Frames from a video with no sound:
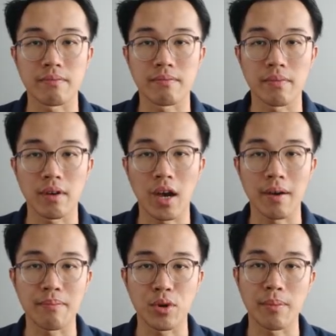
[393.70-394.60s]
are
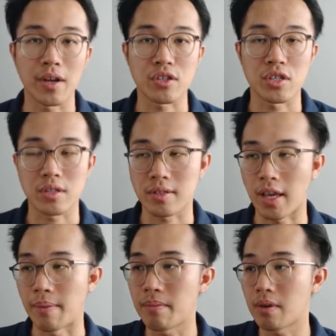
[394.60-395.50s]
pretty much the
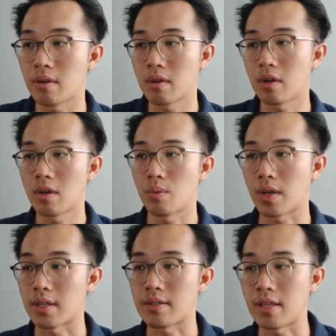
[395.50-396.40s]
same. We
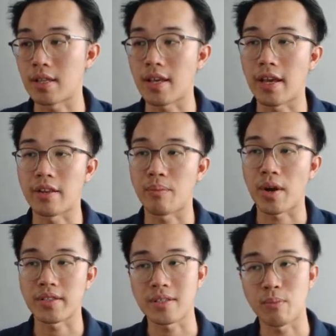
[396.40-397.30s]
can see that the
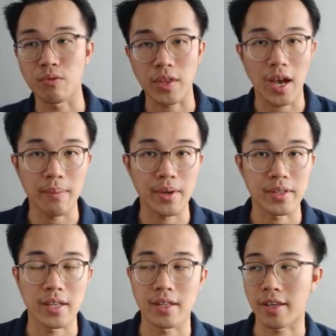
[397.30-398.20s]
prices moved up and
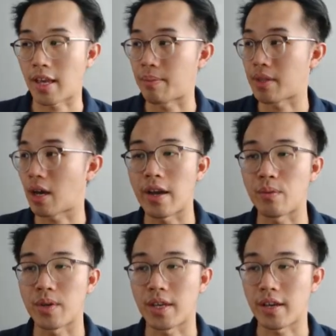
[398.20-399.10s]
then they came down.
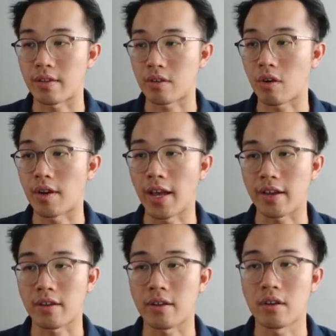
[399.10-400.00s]
We can
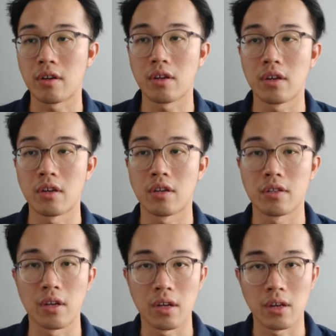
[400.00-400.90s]
connect
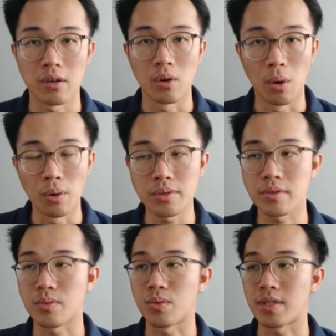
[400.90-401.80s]
the
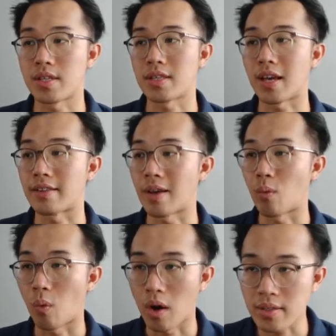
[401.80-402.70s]
lows. We see that there
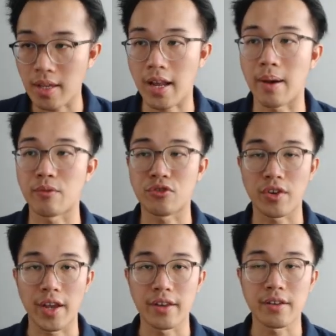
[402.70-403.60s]
was an
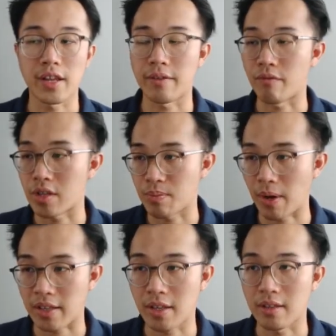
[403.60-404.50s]
uptrend that
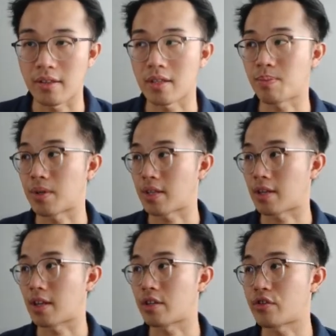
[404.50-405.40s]
respected this
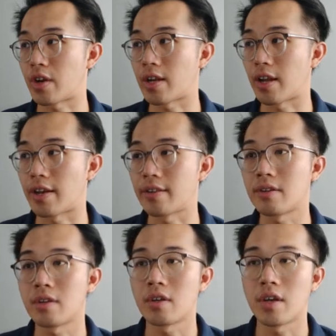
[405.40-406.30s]
particular trend line.
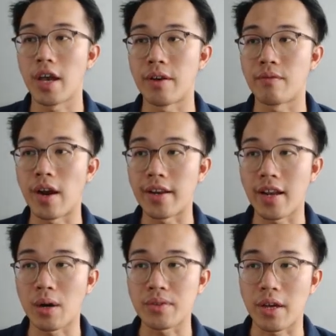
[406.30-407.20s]
And right
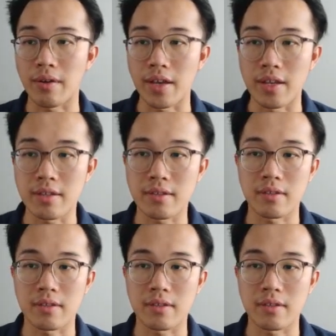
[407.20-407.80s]
now there is